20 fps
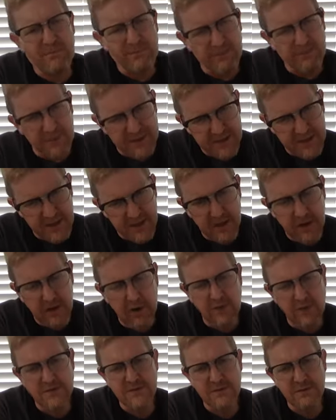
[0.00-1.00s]
but then I
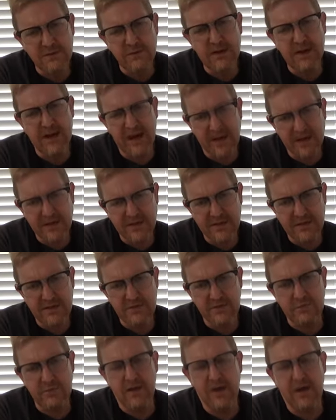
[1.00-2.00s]
also would ask
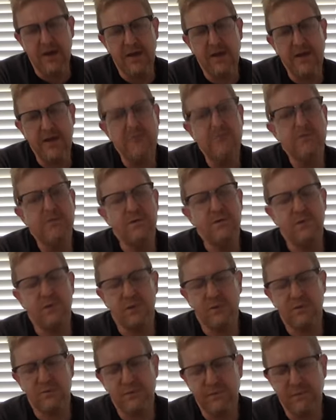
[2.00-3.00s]
you uh, if you
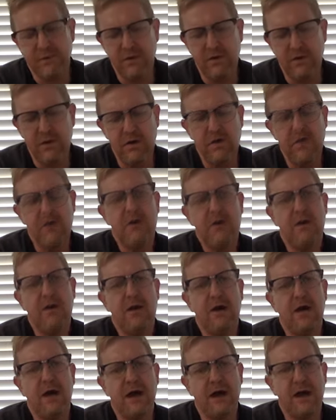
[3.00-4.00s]
are for
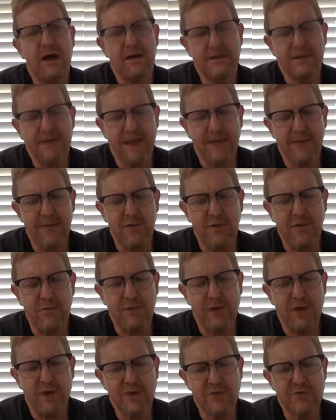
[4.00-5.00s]
uh, capital
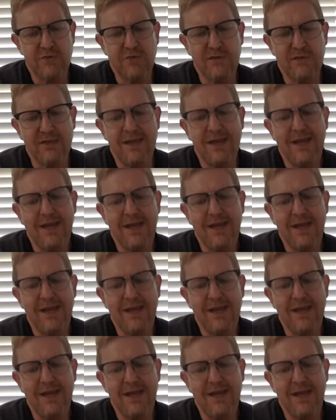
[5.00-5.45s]
punishment,